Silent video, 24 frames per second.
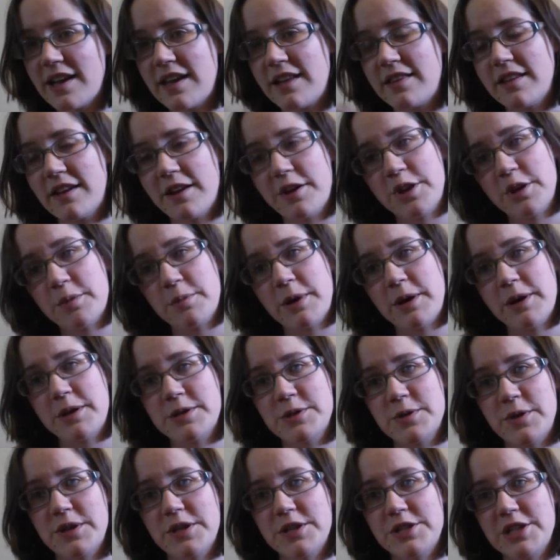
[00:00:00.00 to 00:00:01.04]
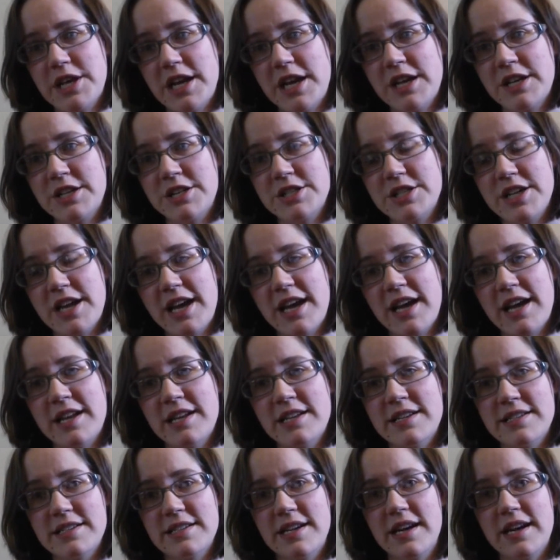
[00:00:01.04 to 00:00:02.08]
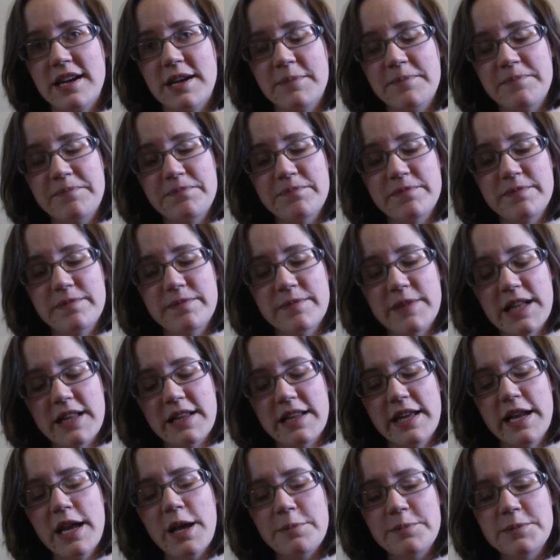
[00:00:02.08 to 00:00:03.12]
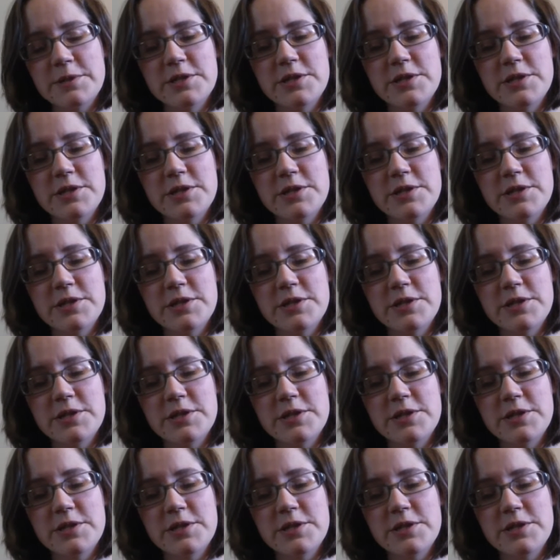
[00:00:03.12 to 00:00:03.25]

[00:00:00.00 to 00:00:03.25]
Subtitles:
and the other parent is going to change and clean up.